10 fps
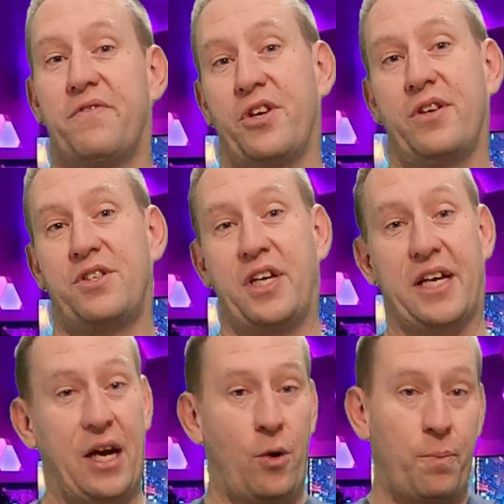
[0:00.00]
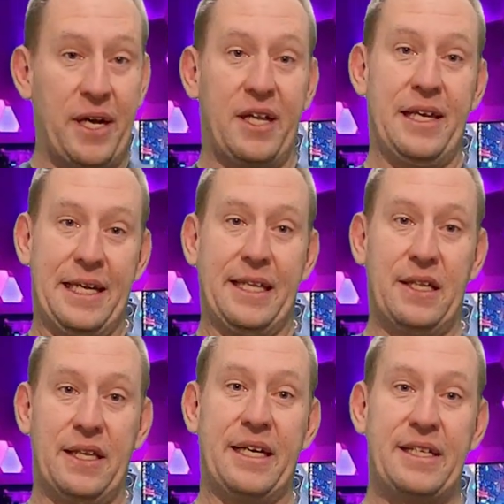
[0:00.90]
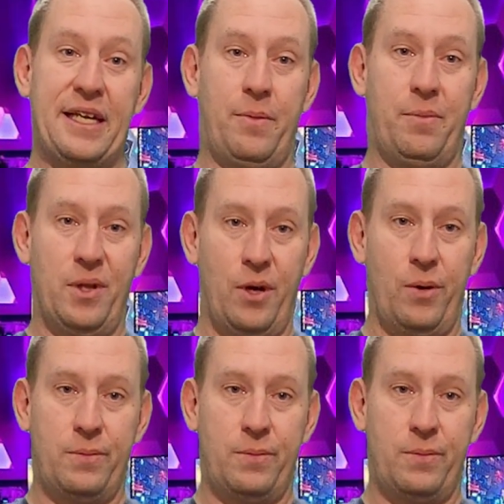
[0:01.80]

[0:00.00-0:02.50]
for you to check out by clicking the link down below.